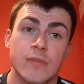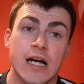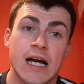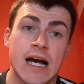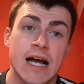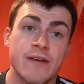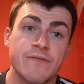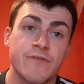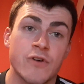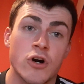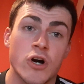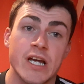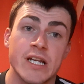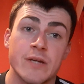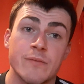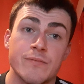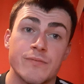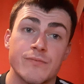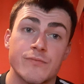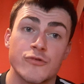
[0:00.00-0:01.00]
I thought
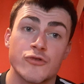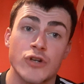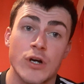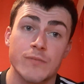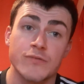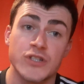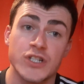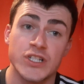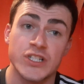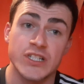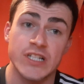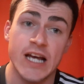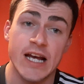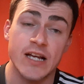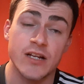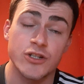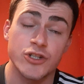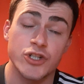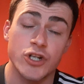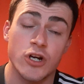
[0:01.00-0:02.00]
he'd drop to
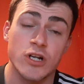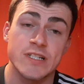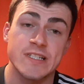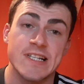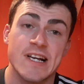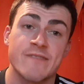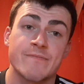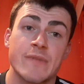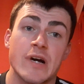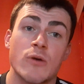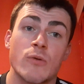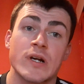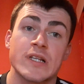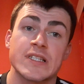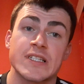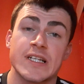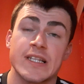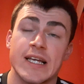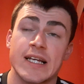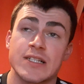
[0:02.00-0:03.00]
second choice left back when
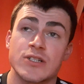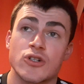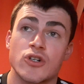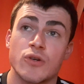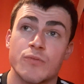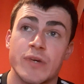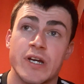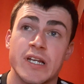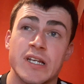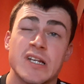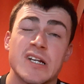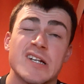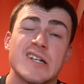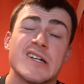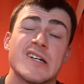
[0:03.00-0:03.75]
Telles come in.